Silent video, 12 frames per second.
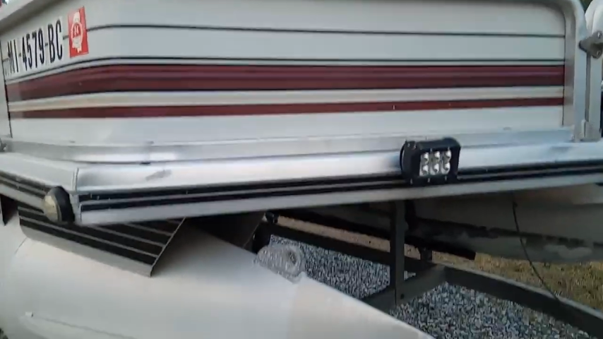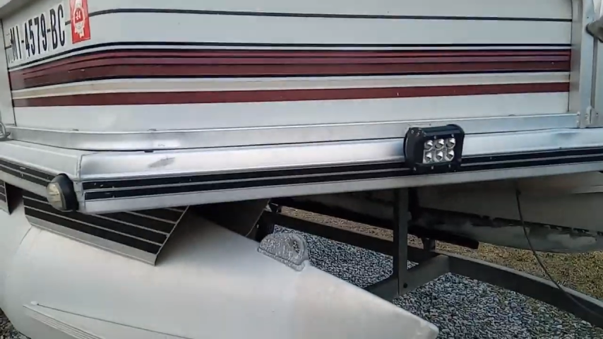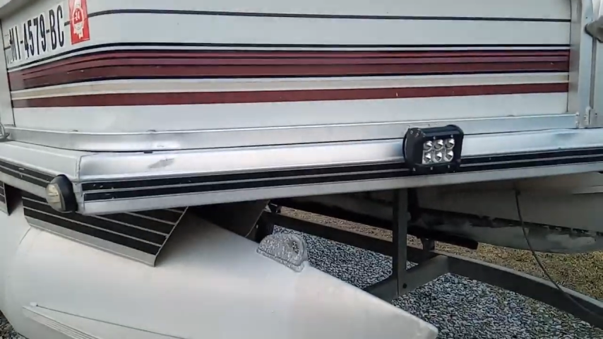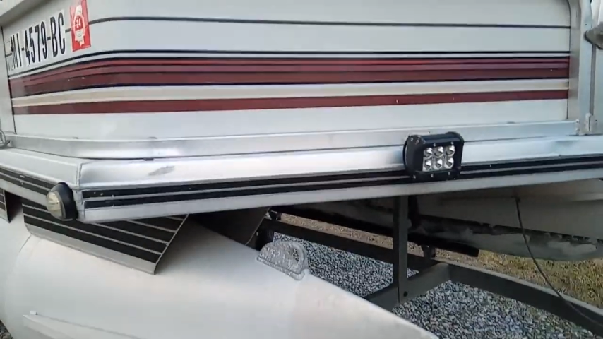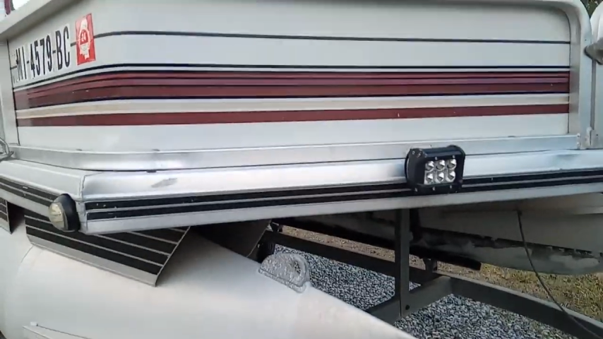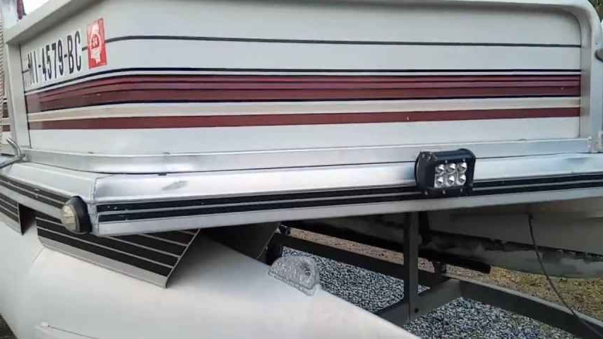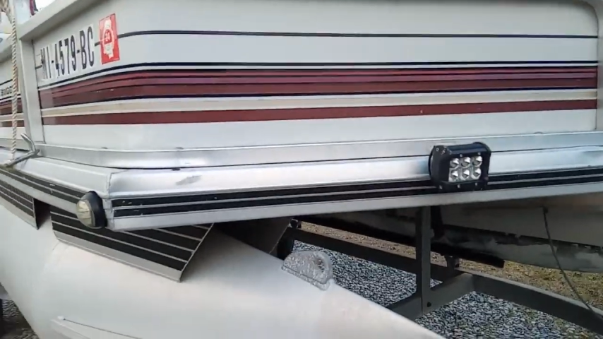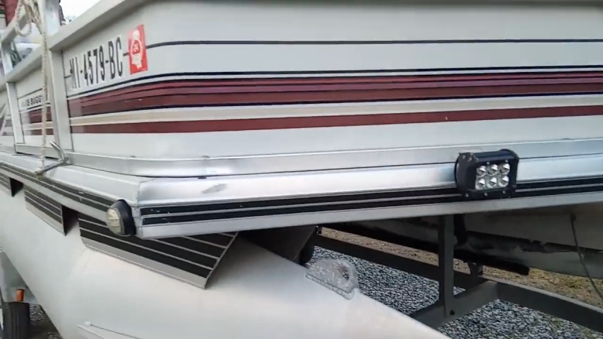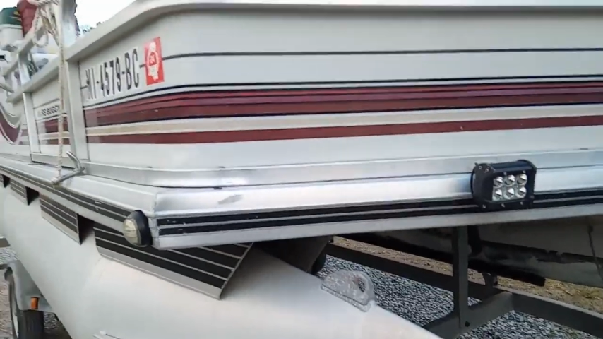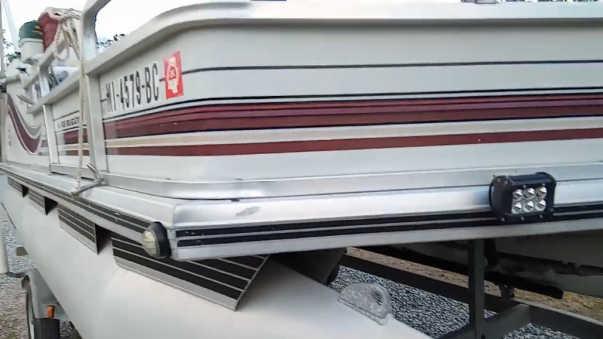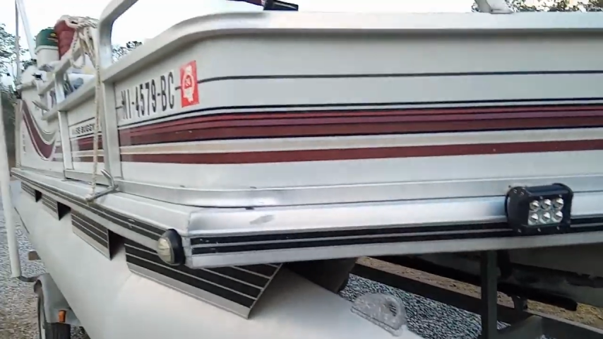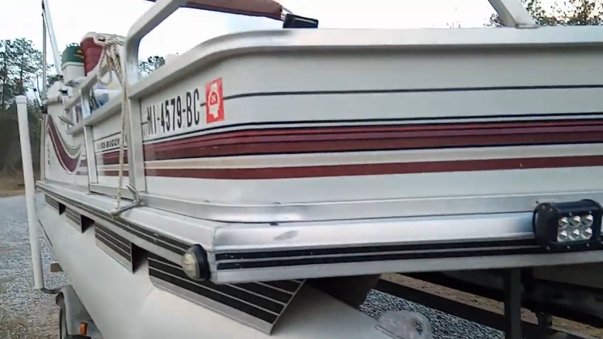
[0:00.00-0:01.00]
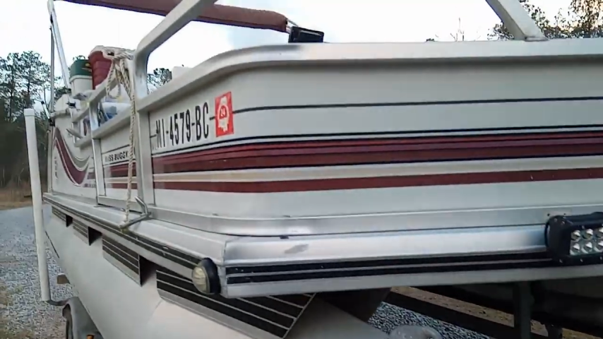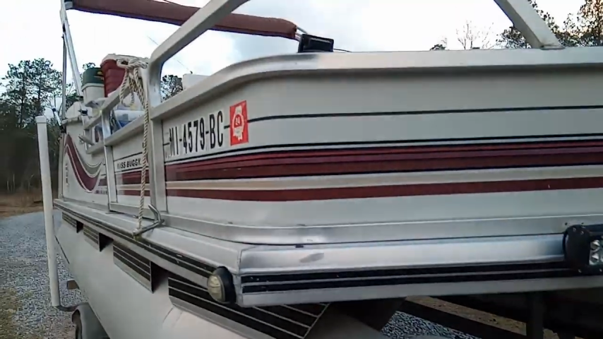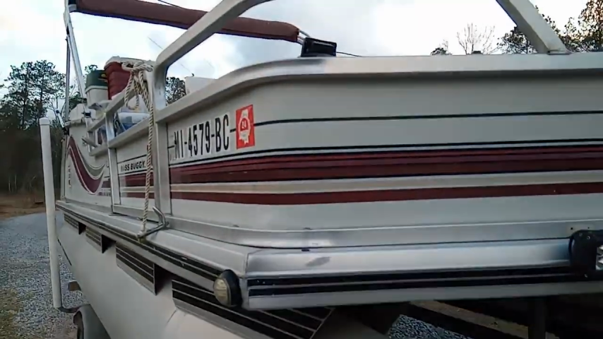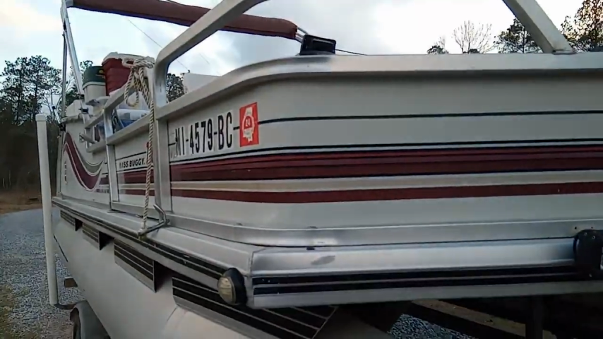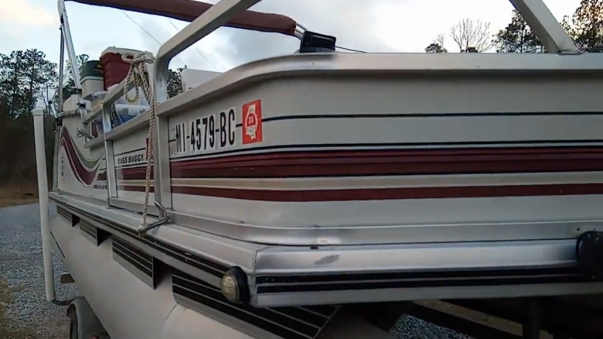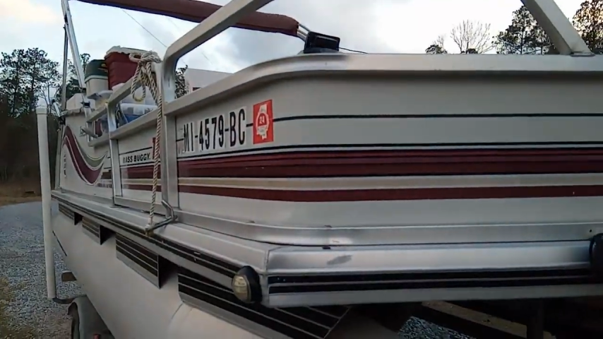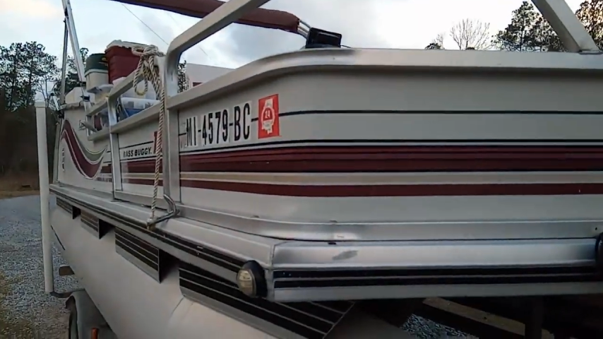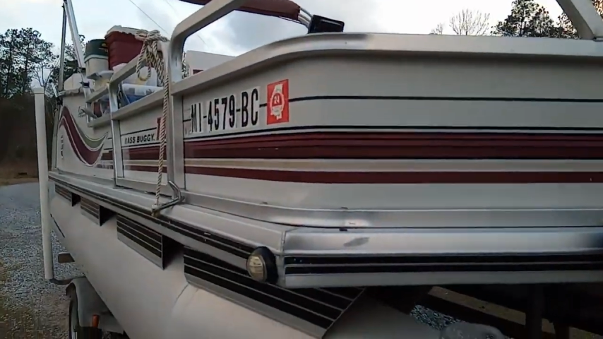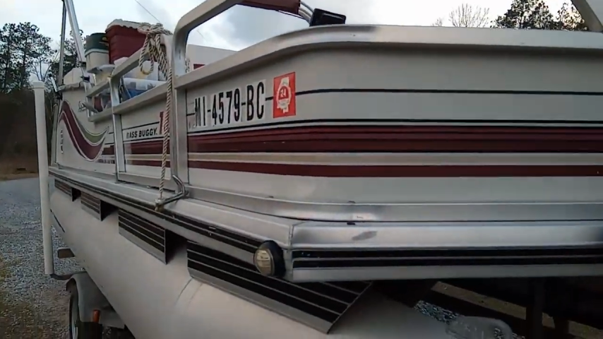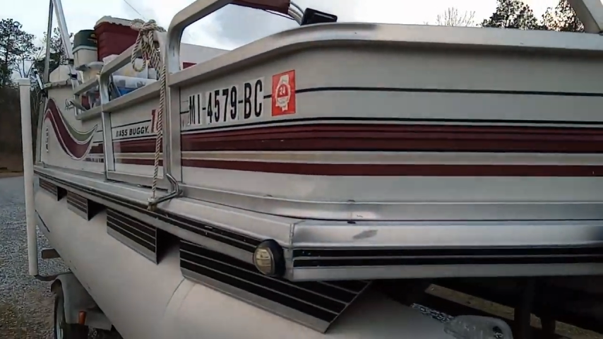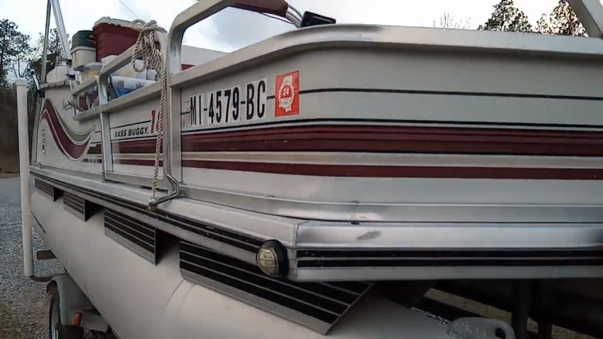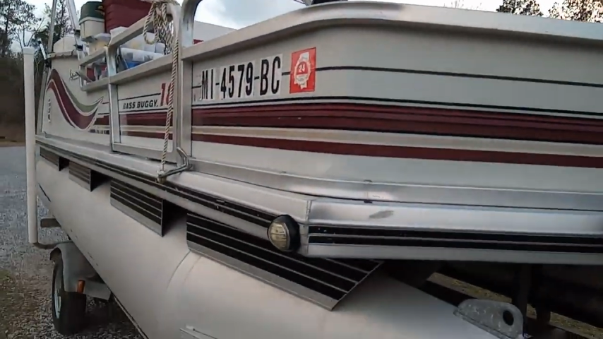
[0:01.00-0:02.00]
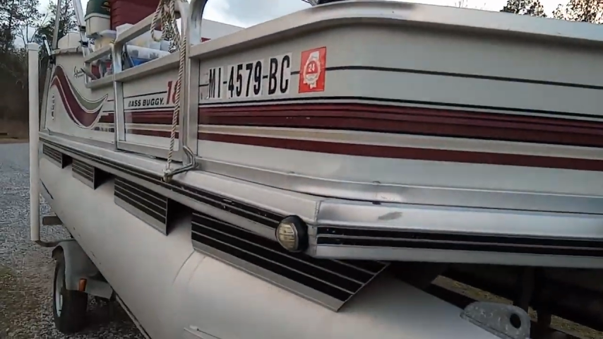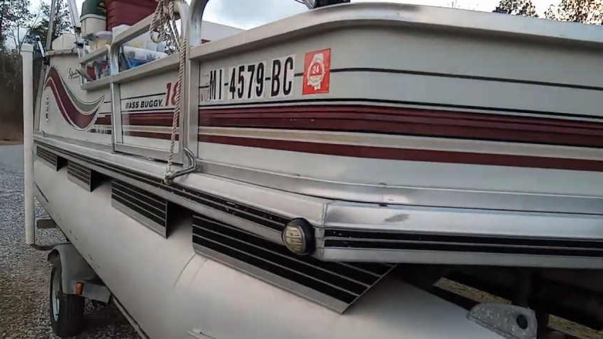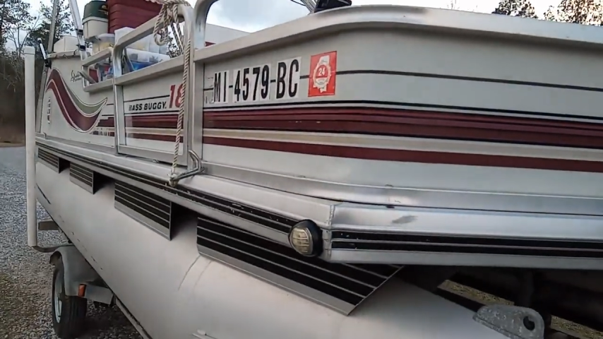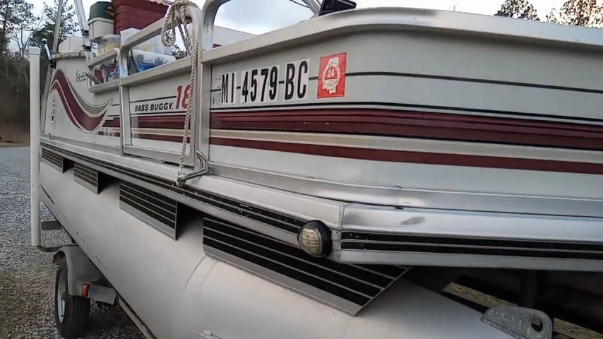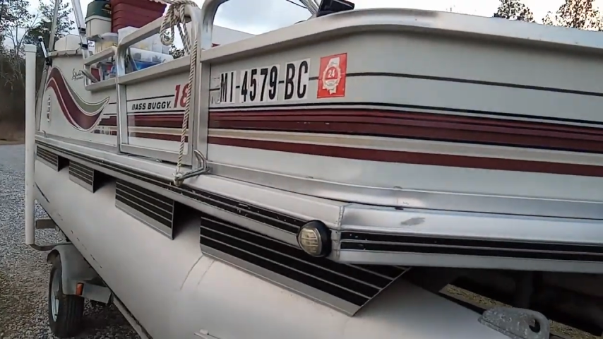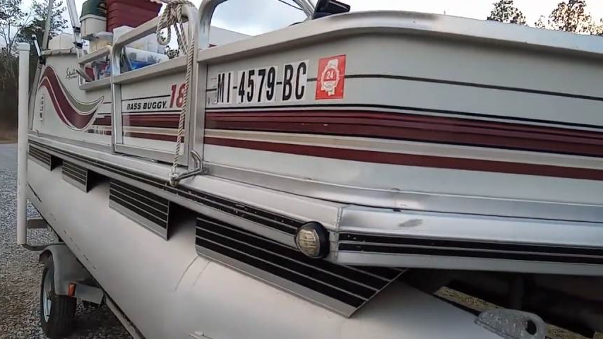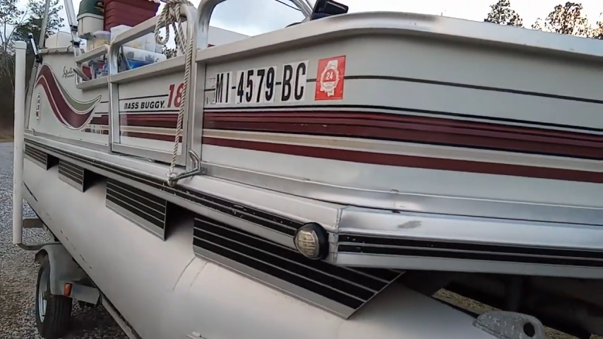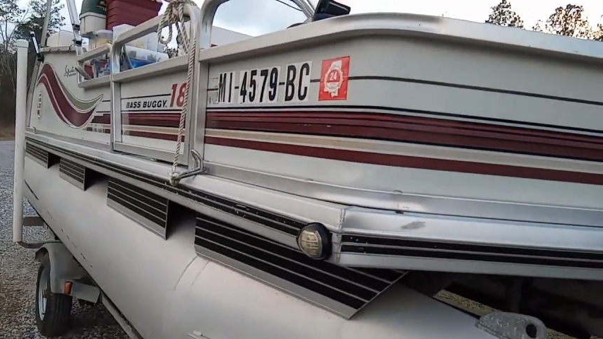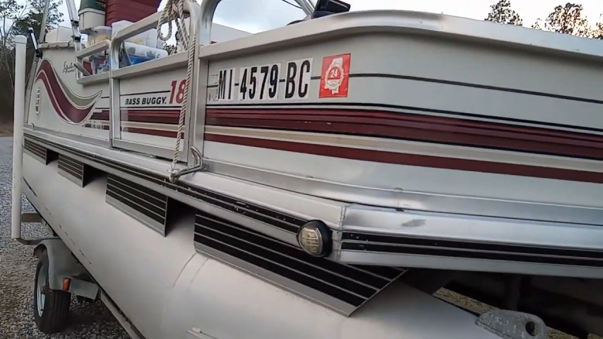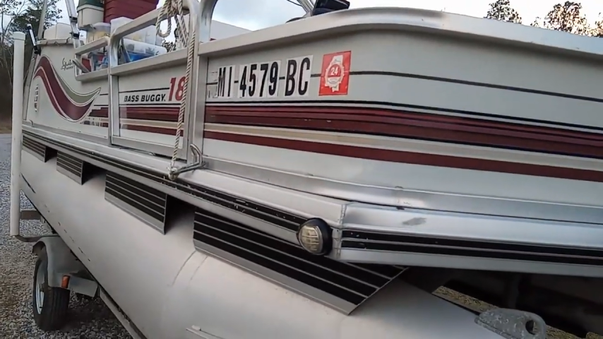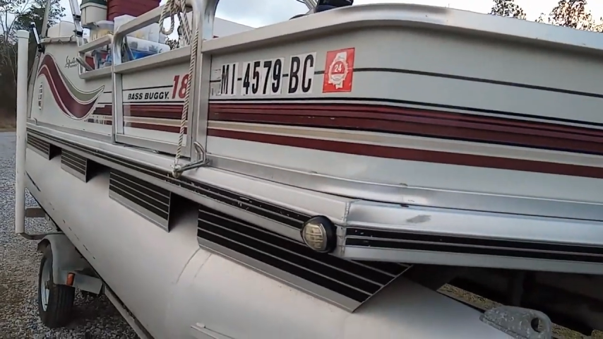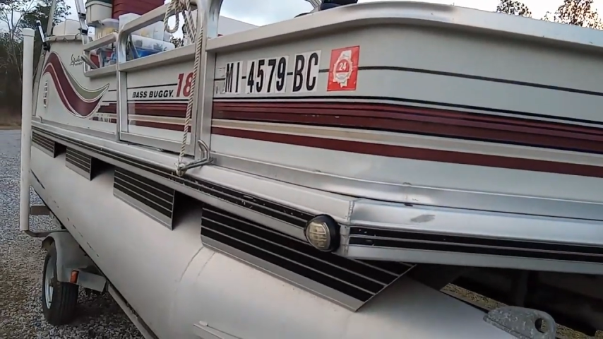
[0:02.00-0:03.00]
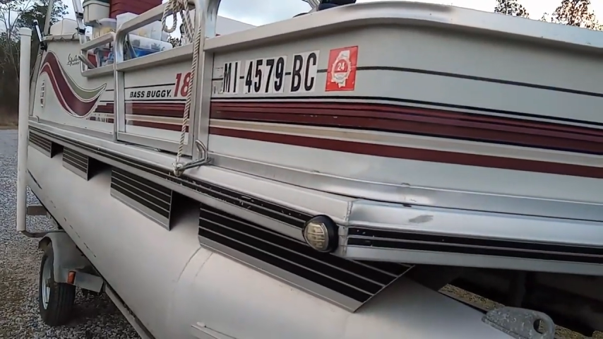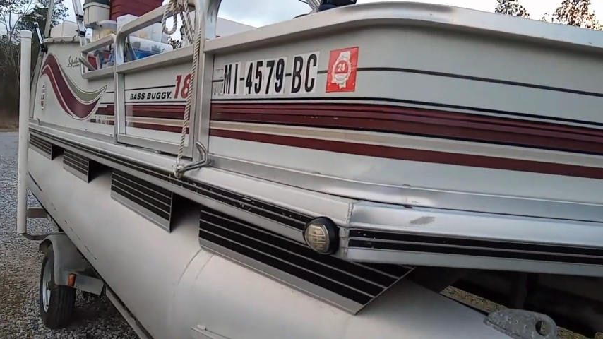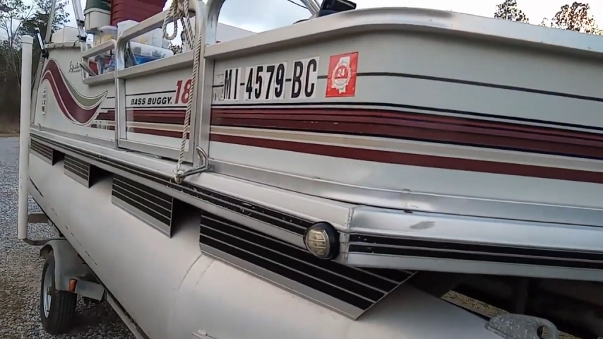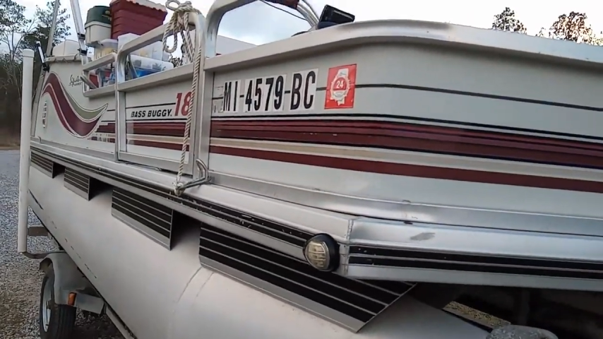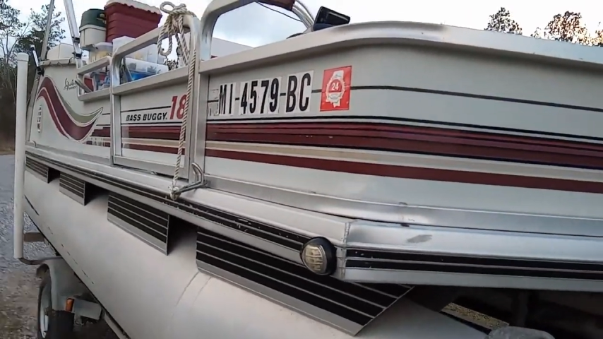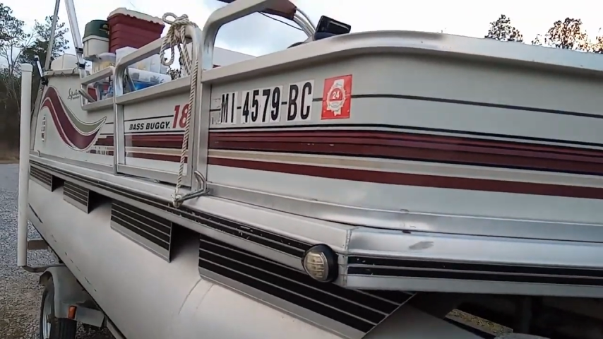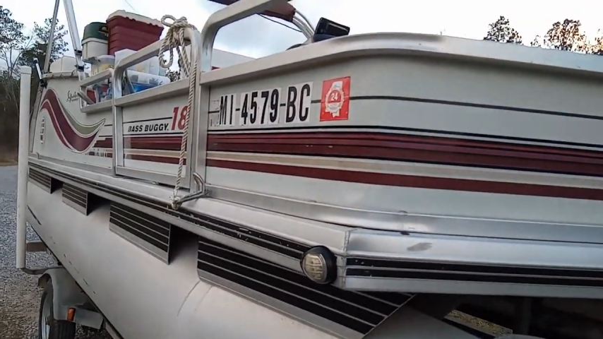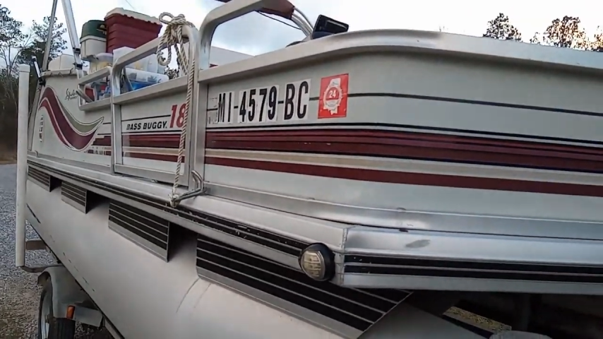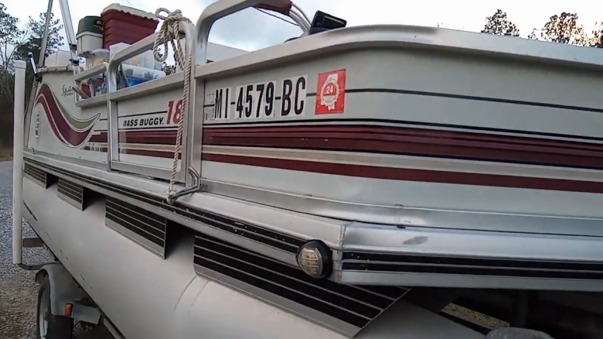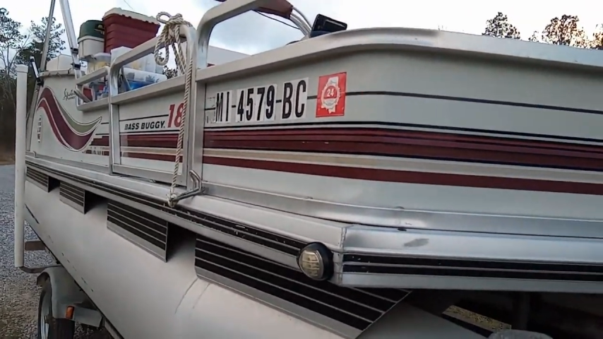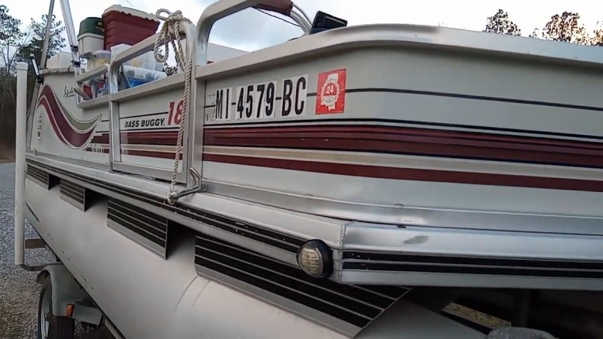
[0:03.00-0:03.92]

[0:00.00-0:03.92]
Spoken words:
No face is visible, so there are no lips to read.